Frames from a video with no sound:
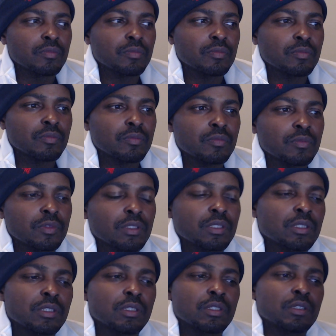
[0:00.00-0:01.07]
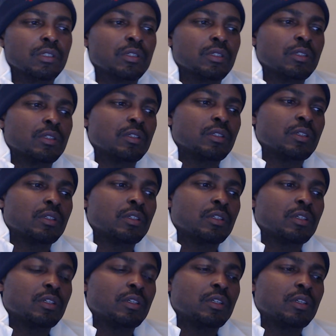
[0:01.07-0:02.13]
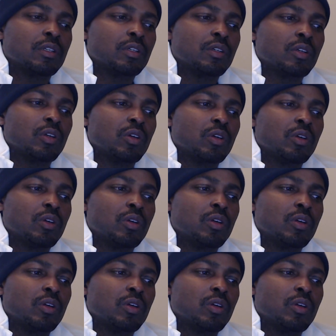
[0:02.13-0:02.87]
Nobody speaks.